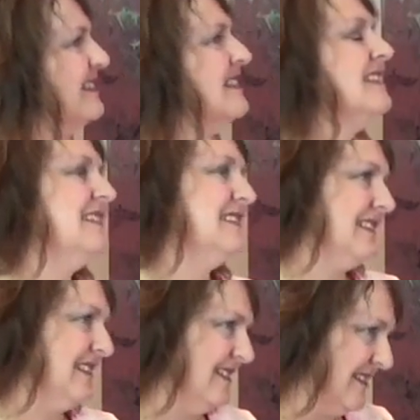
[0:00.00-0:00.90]
and
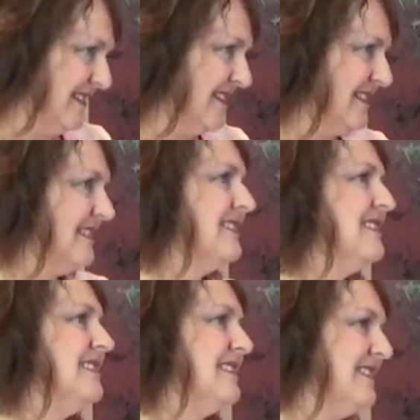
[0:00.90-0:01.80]
hang out with my beautiful
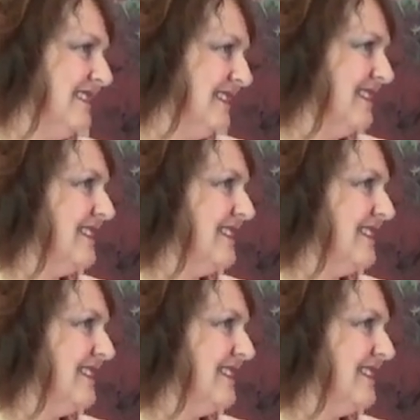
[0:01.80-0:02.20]
children,